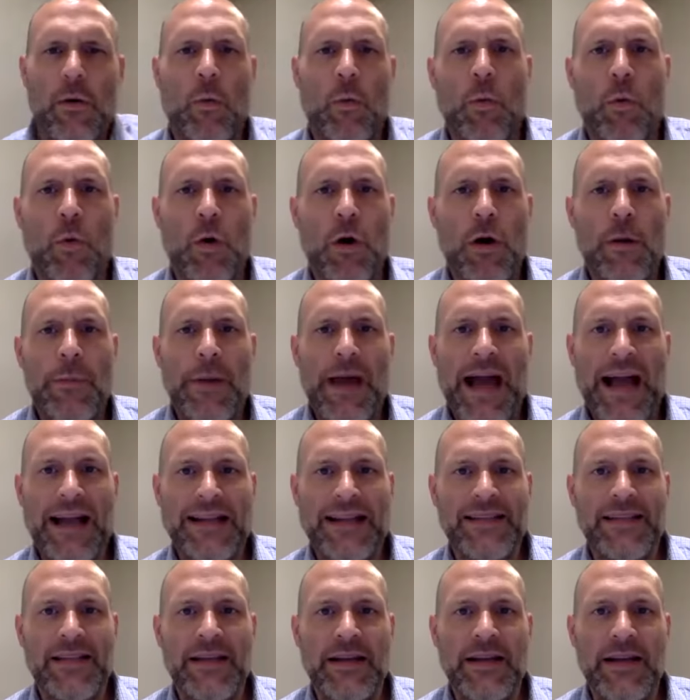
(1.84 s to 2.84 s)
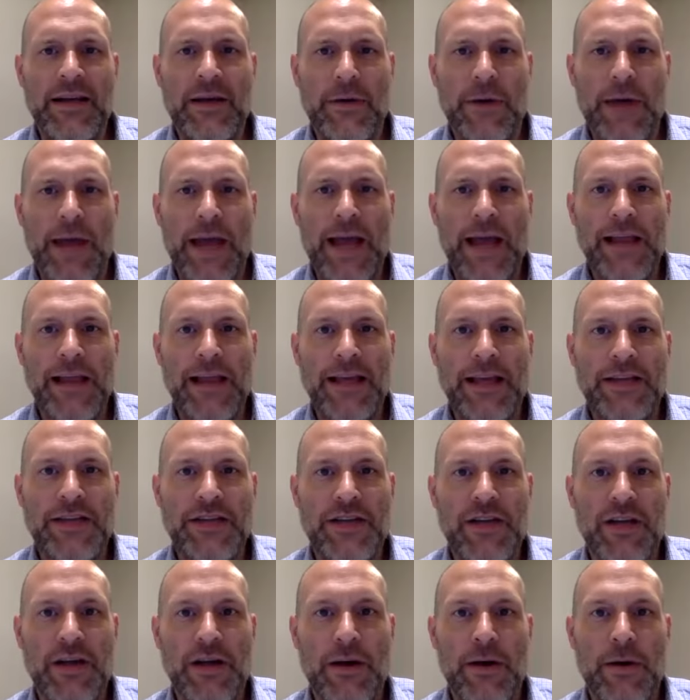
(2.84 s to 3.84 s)
we're back to the Neil Haley
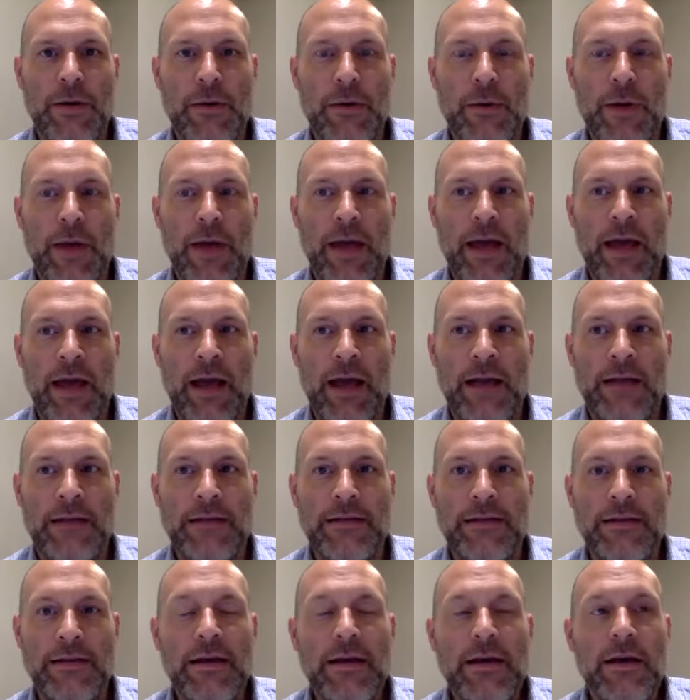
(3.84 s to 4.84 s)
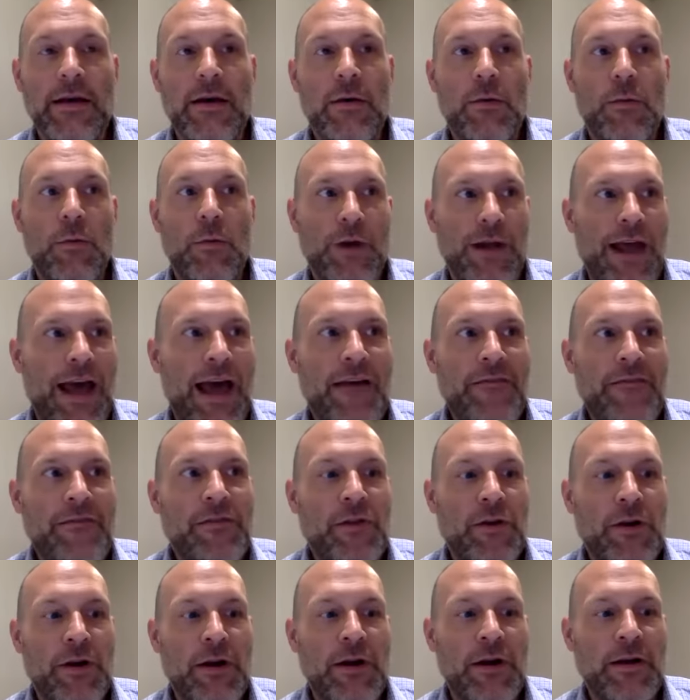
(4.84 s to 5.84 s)
show. And what
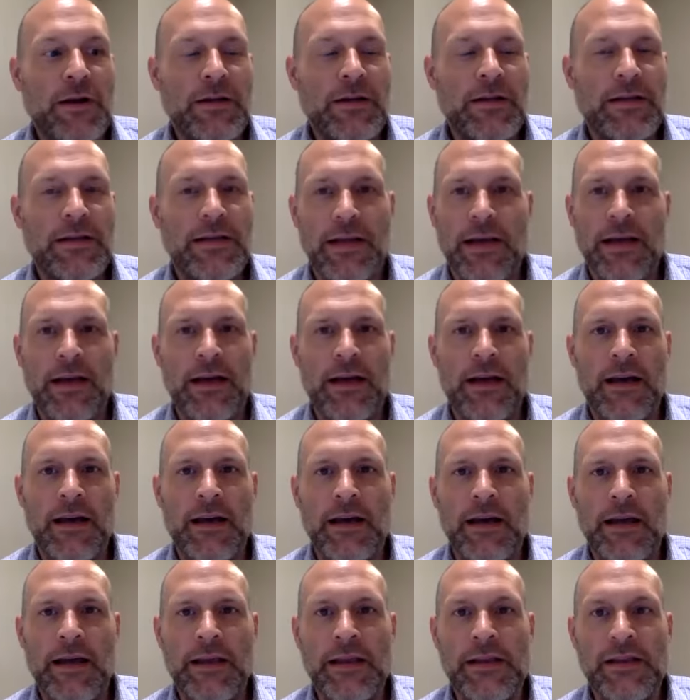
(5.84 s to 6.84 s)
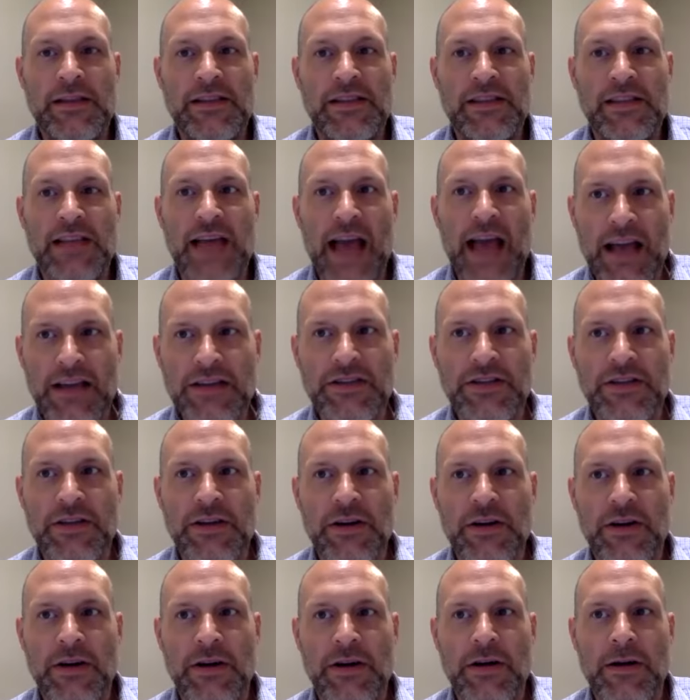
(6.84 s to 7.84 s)
I've learned uh, in this last
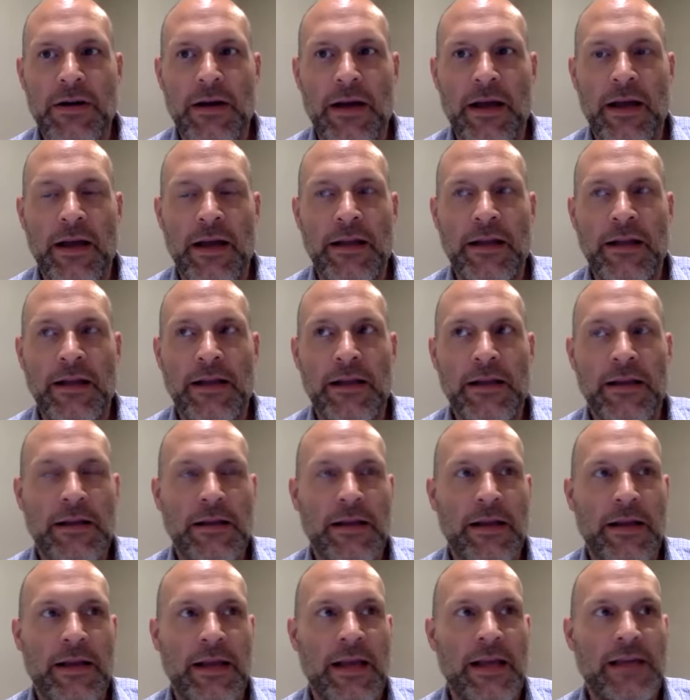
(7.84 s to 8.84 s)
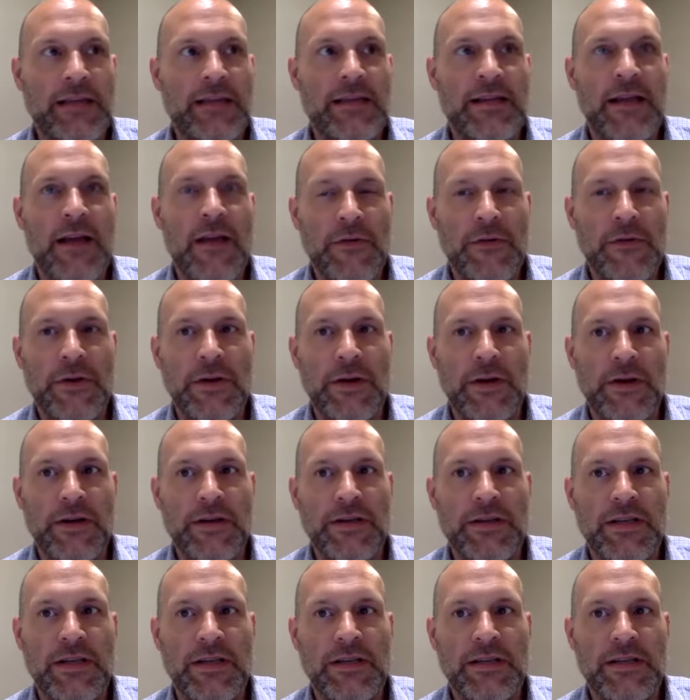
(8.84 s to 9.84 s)
year and I guess in other
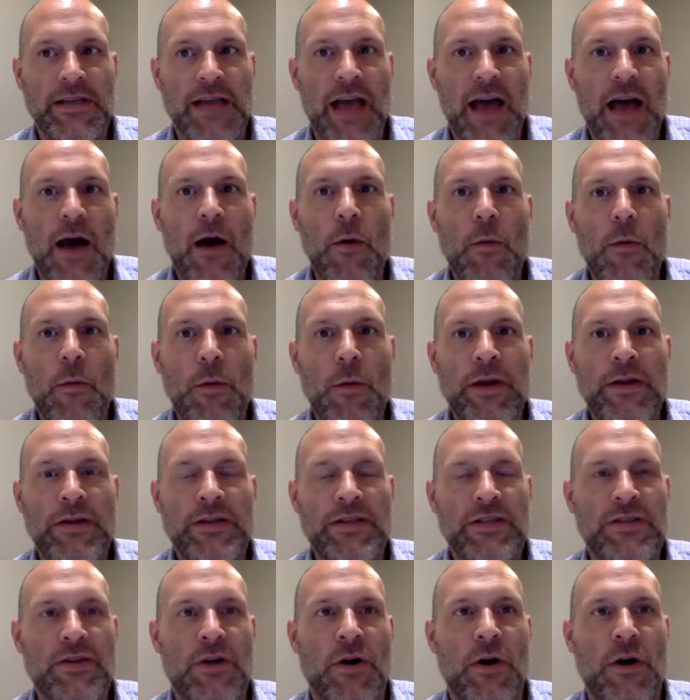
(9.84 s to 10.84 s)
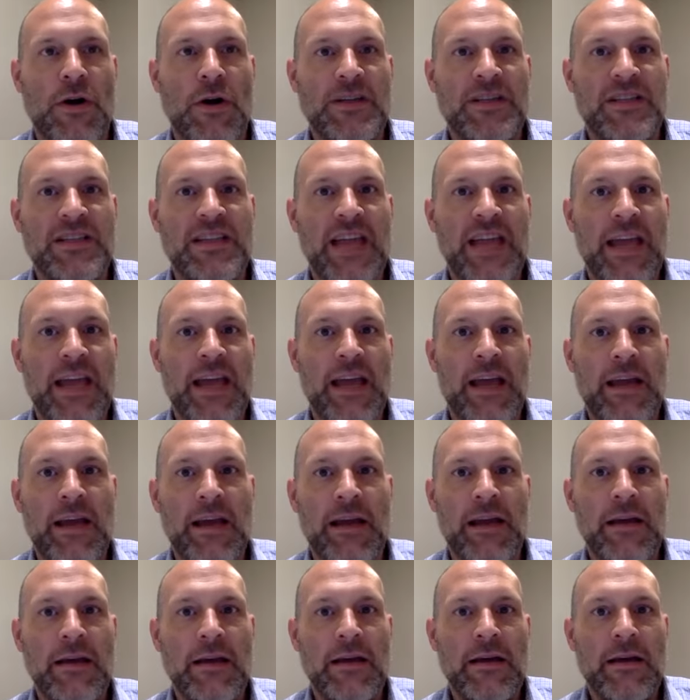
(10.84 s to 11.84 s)
years is how we just aren't
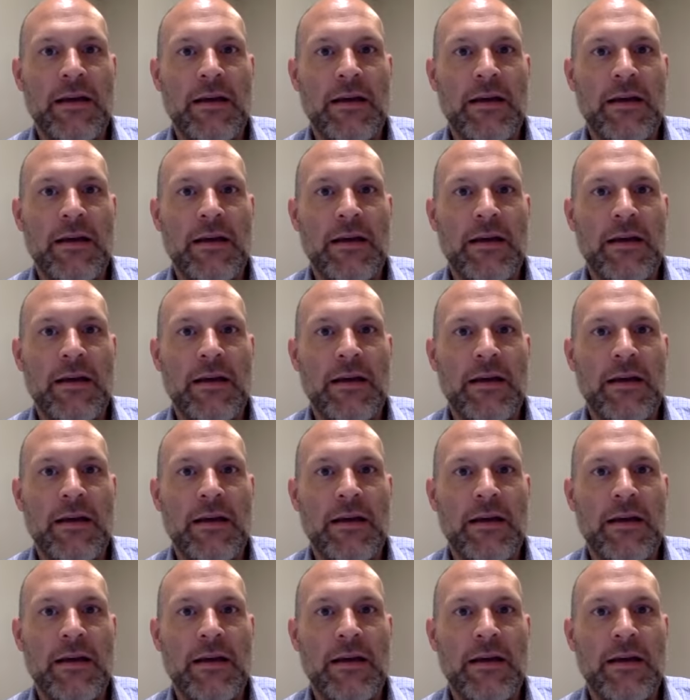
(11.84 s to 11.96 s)
staying